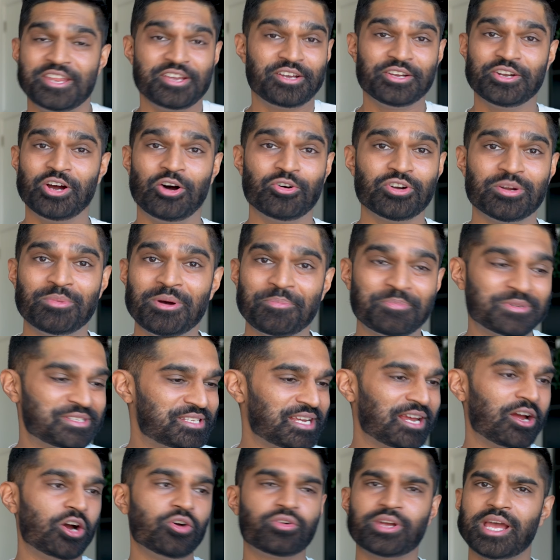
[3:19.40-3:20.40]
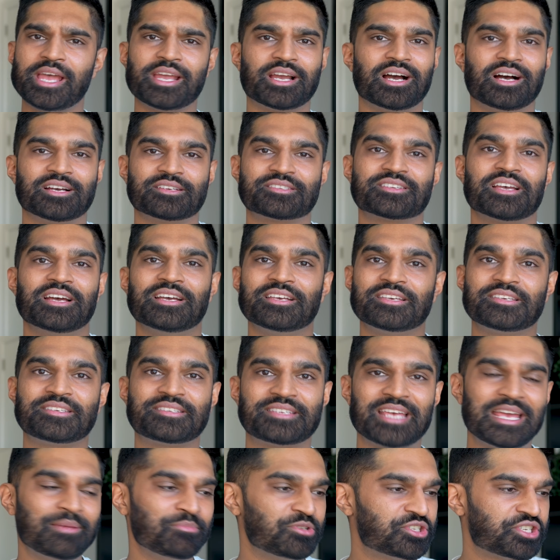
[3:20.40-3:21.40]
you can hold them up and say, okay guys,
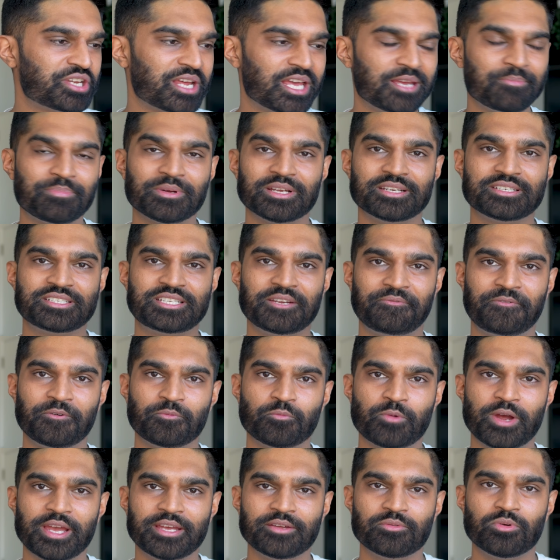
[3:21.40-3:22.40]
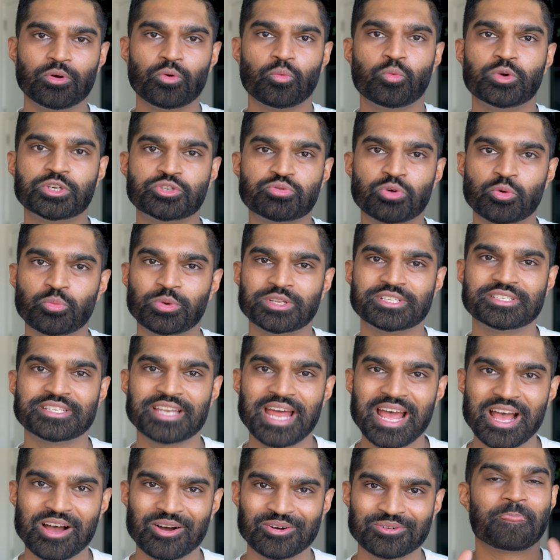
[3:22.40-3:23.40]
same shape, different weight, which one wins
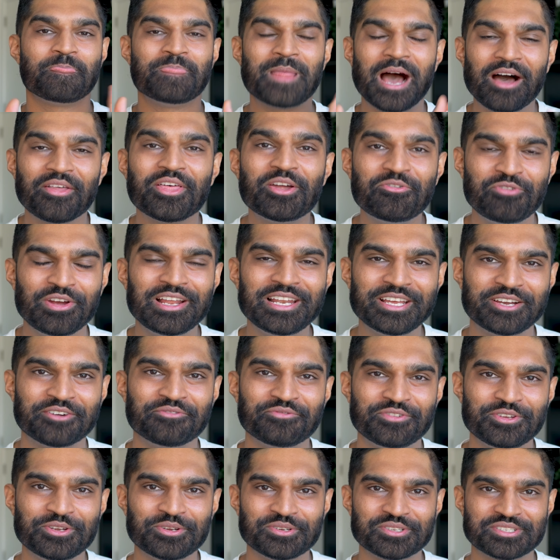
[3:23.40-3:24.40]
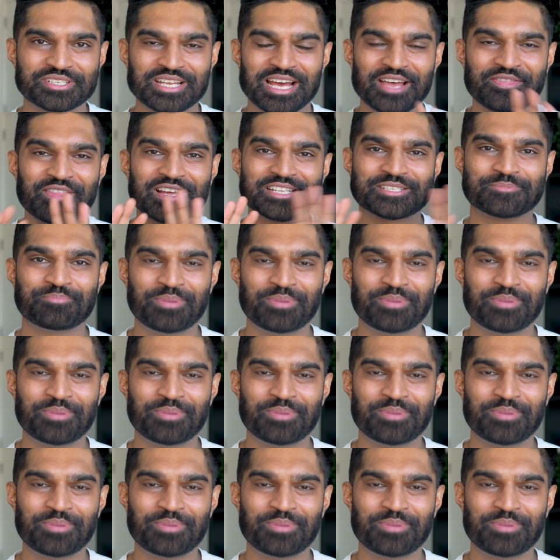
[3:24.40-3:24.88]
now? Now they're really confused, and that's